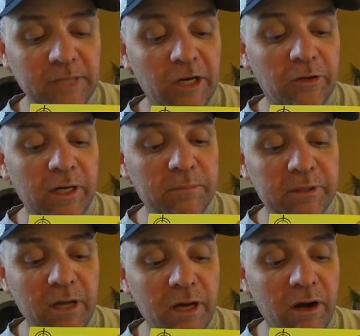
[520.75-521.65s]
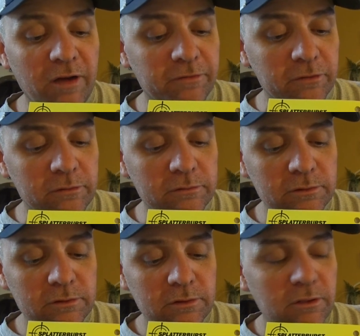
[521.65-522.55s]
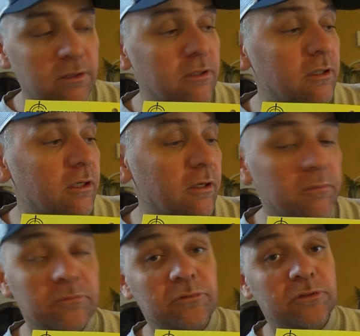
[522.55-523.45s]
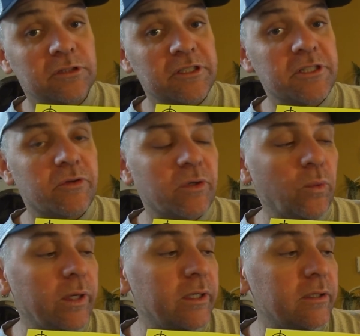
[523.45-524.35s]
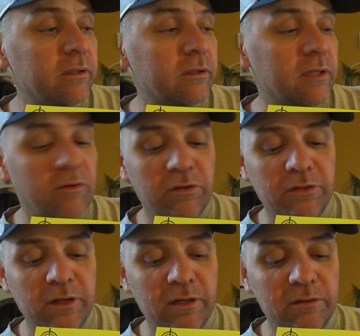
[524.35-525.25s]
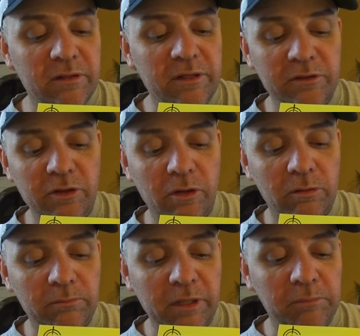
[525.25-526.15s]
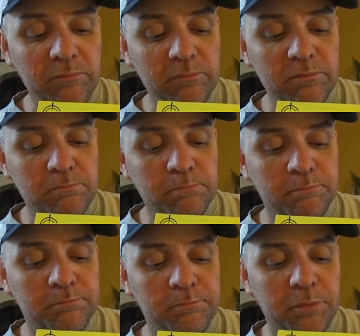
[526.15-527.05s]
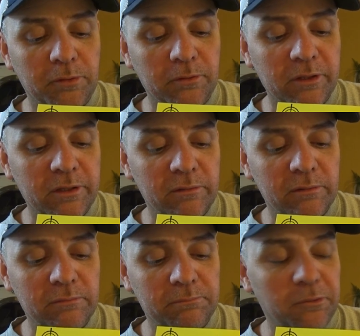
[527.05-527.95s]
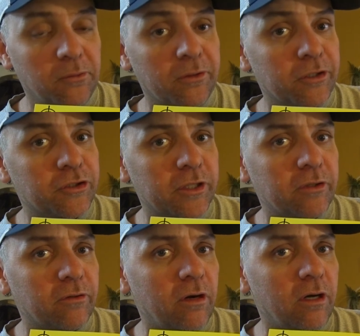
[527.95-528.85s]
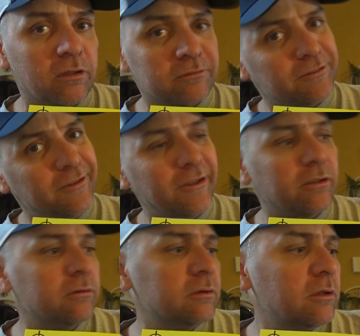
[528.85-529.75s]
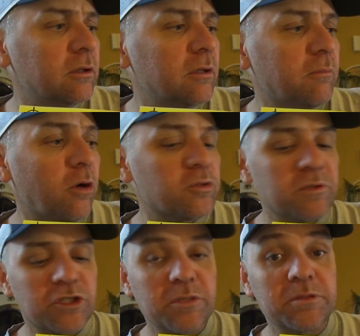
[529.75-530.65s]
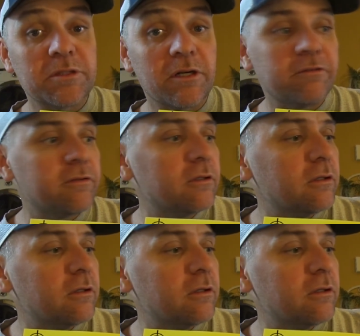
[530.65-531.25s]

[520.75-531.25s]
great, but not awful, considering wind and everything else. And then, you know, me pulling a trigger wrong, you know, marksmanship stuff.